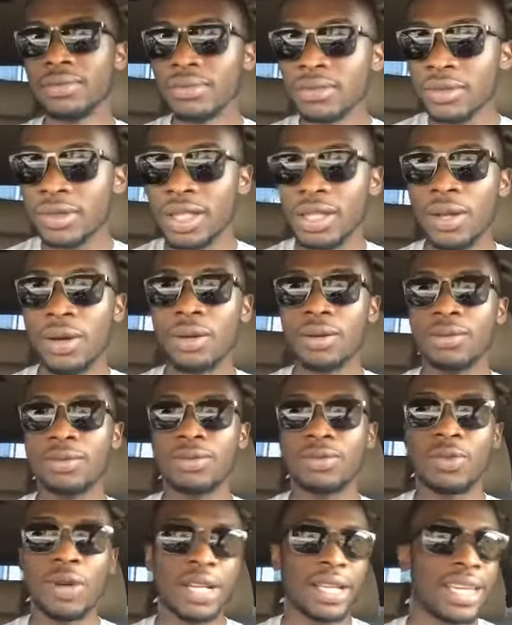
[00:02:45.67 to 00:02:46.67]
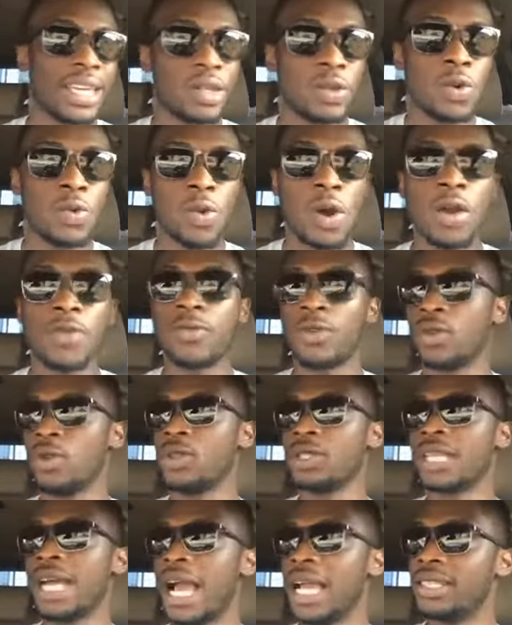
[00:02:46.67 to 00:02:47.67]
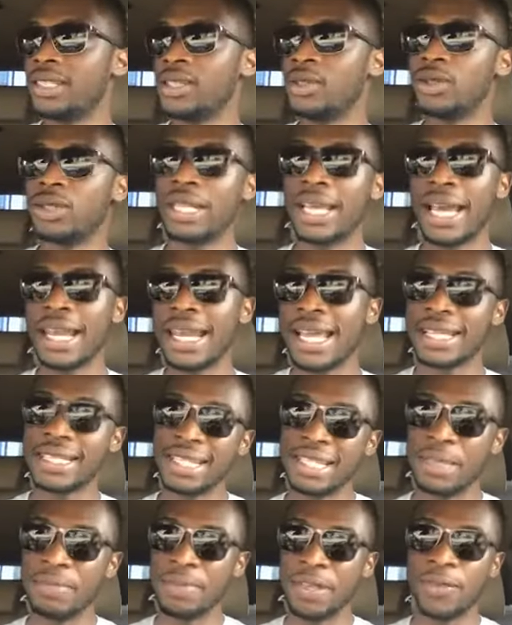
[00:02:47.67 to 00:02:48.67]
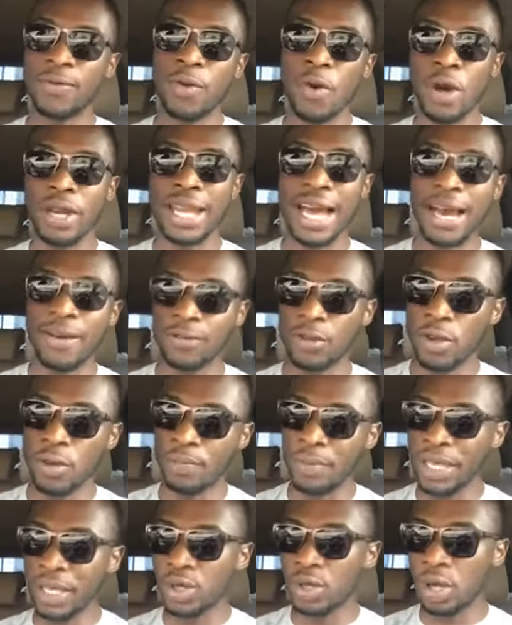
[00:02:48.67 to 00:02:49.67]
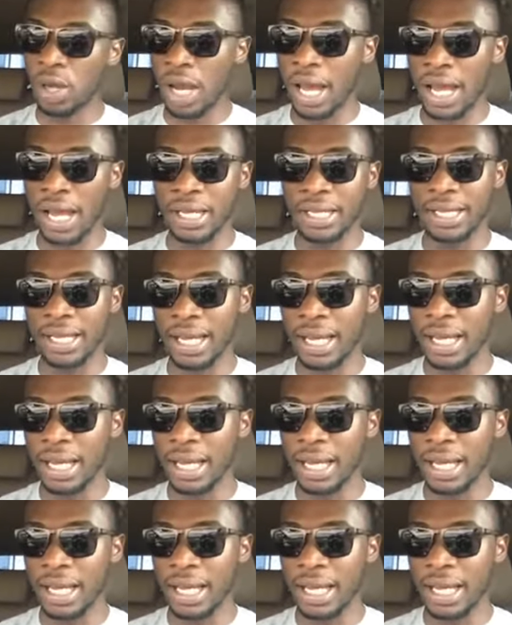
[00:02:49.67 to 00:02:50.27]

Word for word: you know, well, keto worked for those guys, you know, they had like this before and after picture, and